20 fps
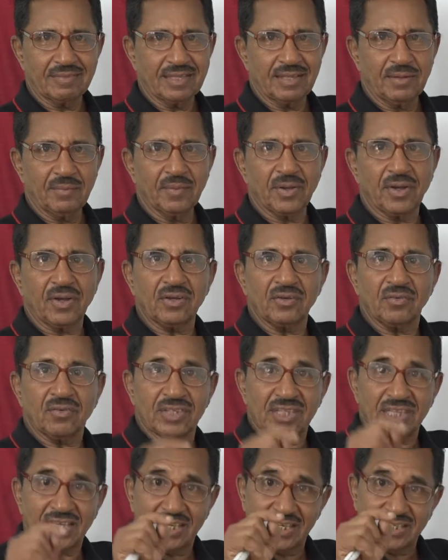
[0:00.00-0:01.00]
Because
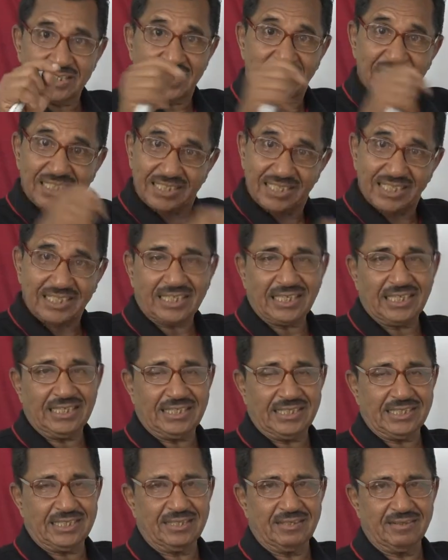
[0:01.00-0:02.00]
the reason is the
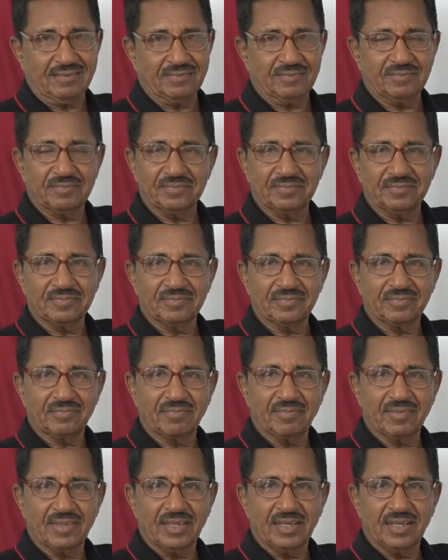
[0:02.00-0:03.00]
trace.
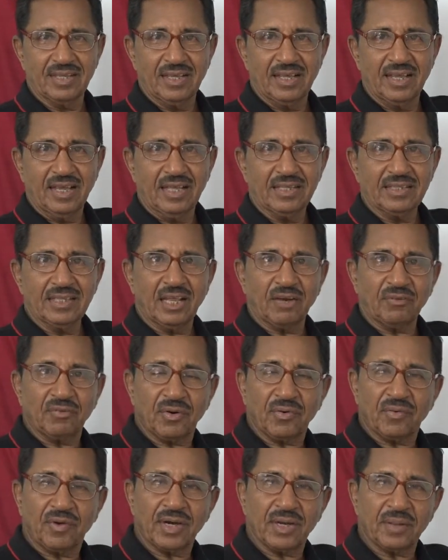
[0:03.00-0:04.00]
Therefore
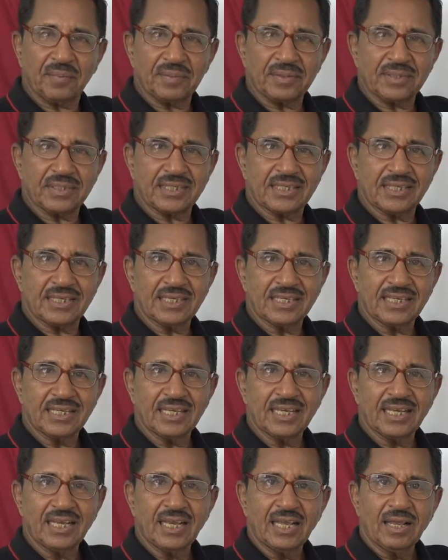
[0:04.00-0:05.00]
what happens?
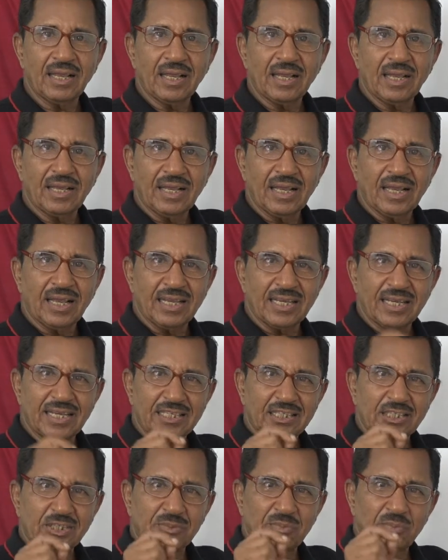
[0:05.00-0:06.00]
A
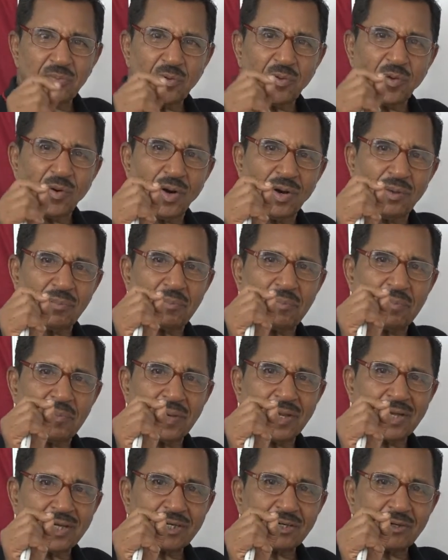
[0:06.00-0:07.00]
small
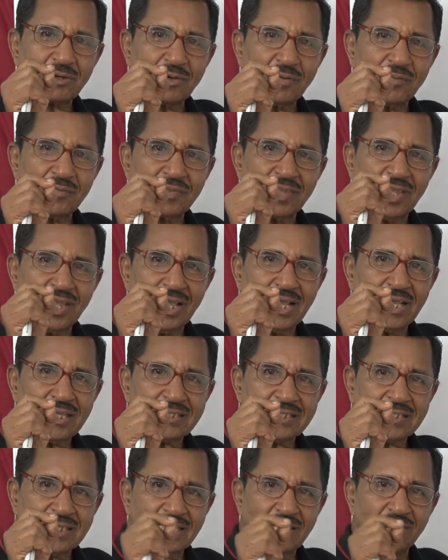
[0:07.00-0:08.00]
part of the
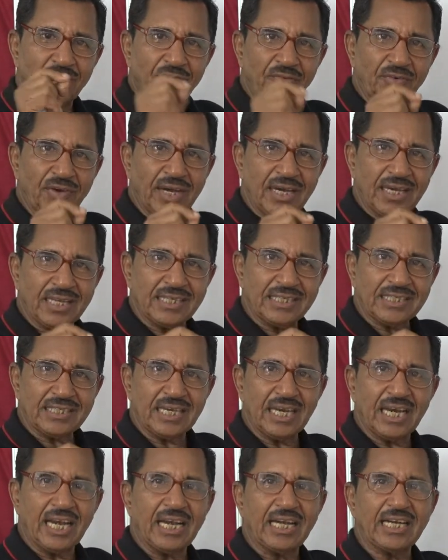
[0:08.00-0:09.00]
signified
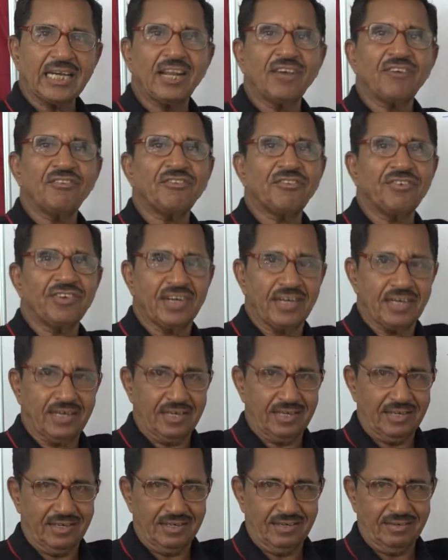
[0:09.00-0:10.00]
is deferred
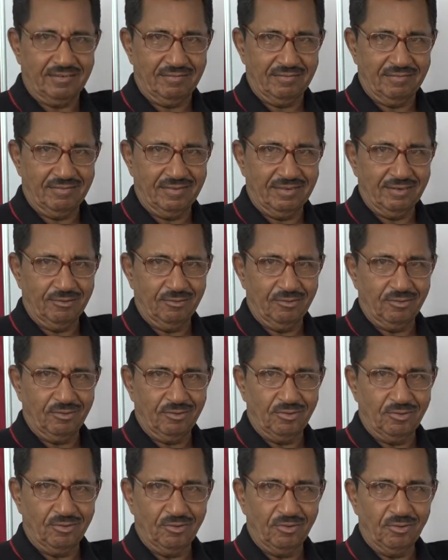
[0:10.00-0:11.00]

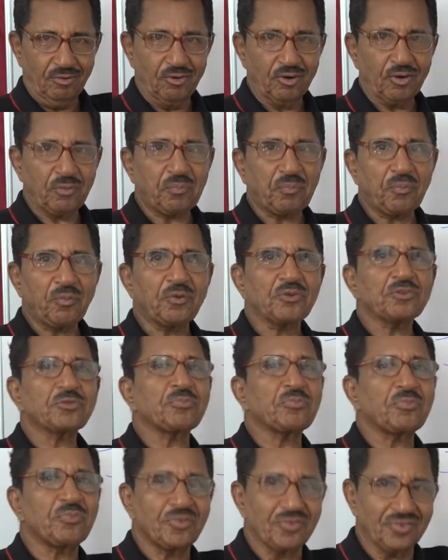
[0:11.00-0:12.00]
or
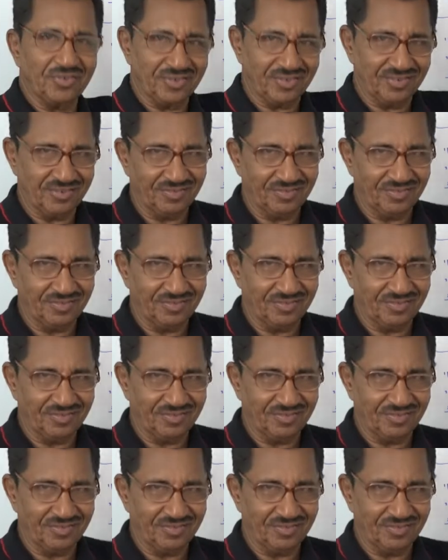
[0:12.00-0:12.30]
postponed.